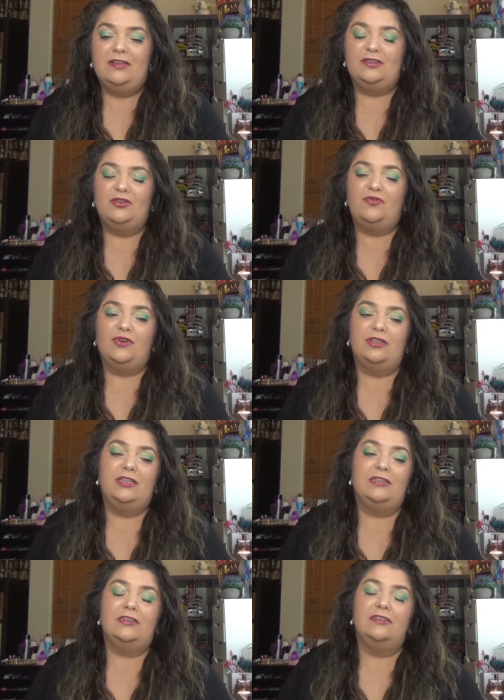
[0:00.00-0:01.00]
So for
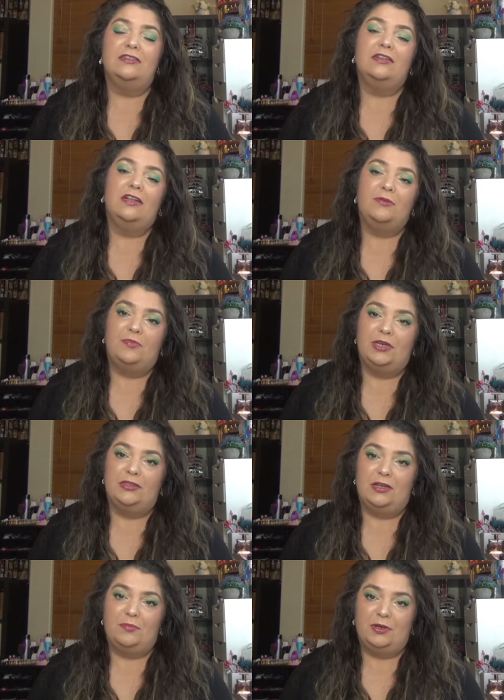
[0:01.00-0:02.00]
that reason I
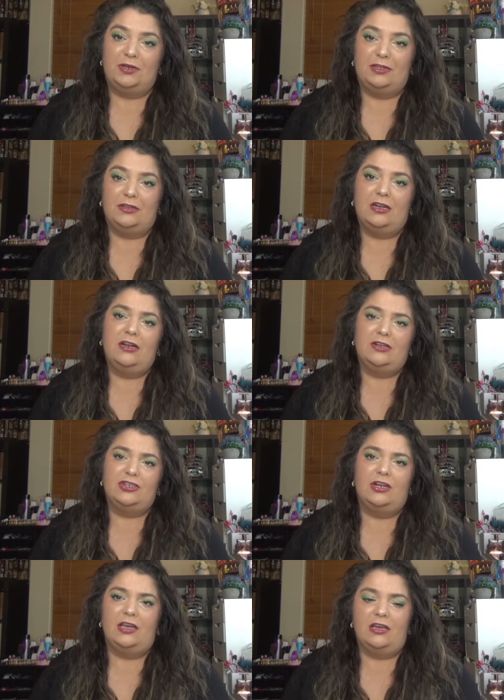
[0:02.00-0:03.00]
picked up another, and
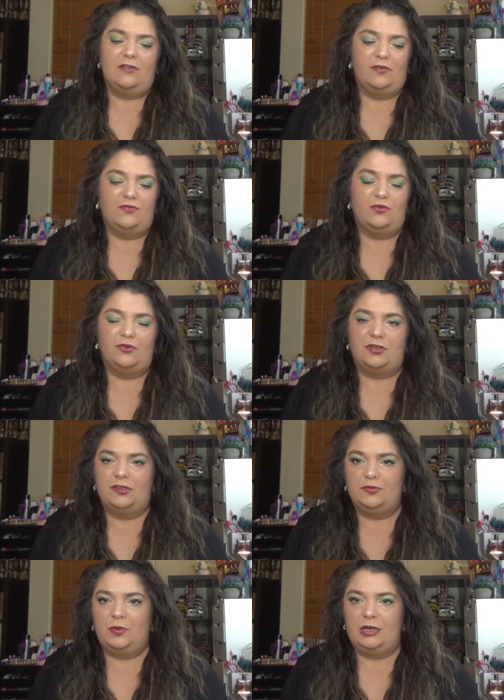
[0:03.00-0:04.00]
actually I have a full
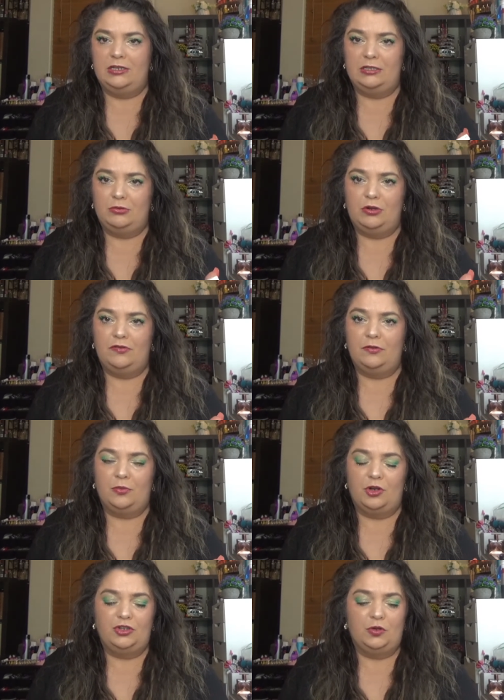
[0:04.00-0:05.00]
size palette in one of the
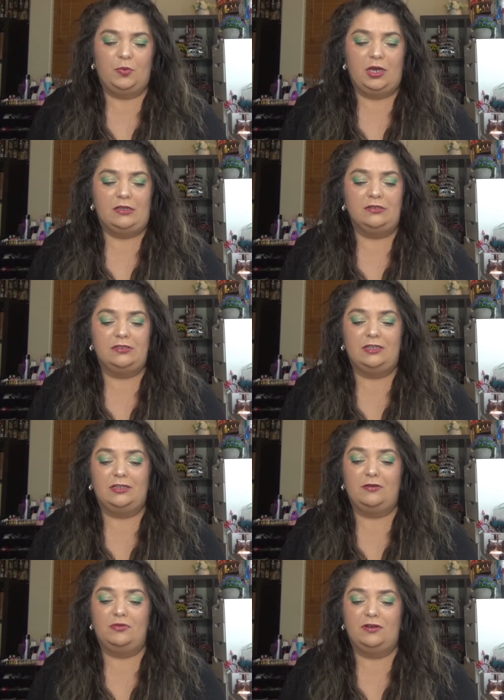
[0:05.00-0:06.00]
project pens that
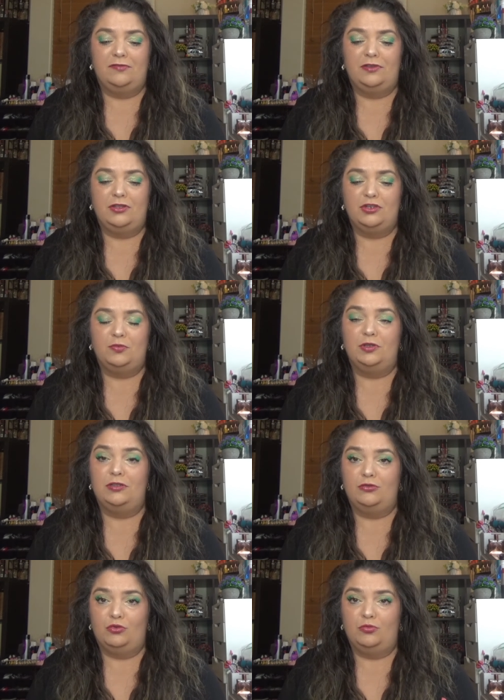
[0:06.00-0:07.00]
I want to finish, but
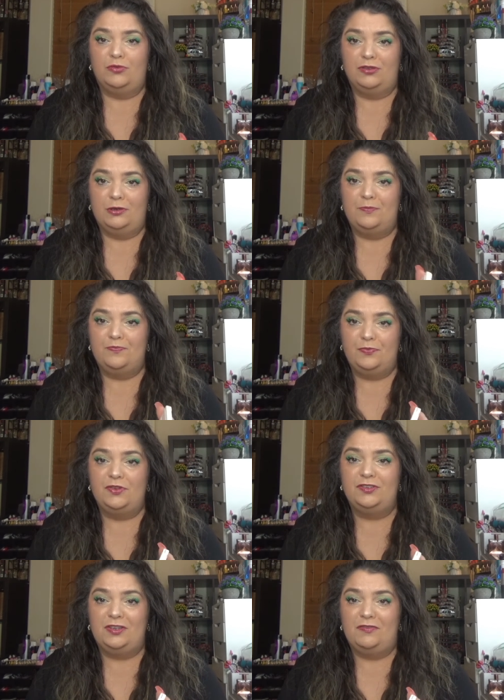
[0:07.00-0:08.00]
it took me
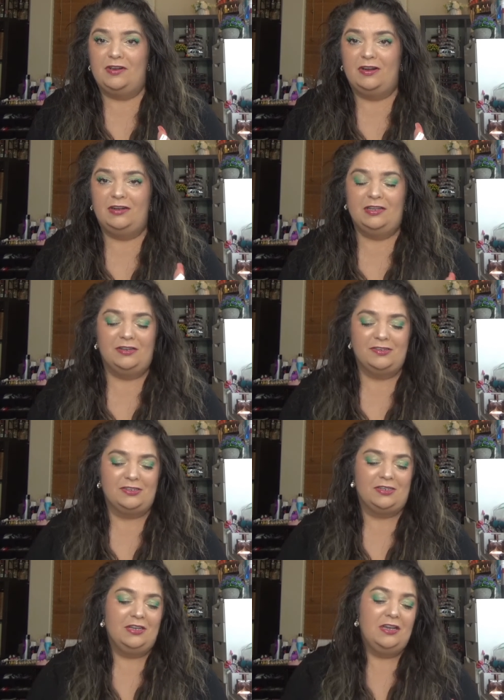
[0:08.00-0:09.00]
several years.
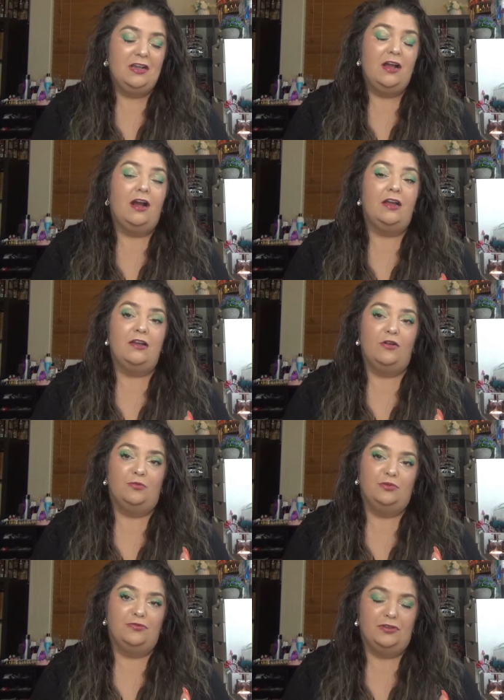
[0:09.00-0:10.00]
I hope
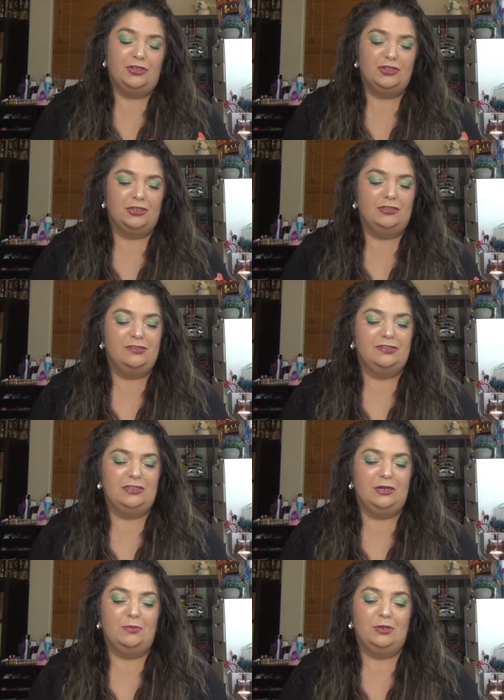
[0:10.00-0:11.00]
to finish it this
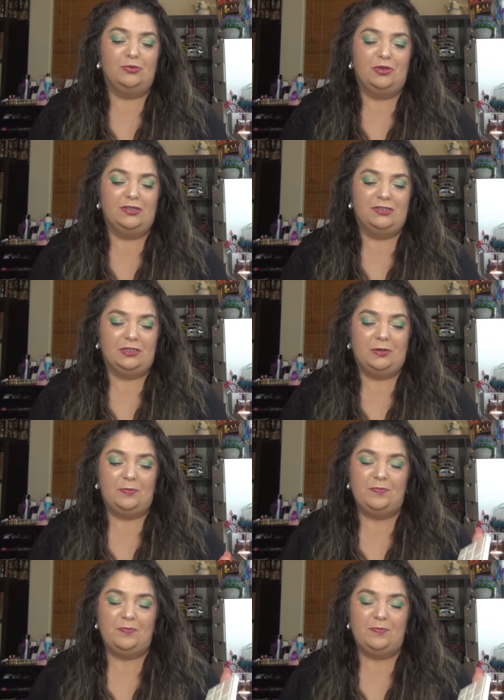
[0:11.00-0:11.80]
year, but we'll see.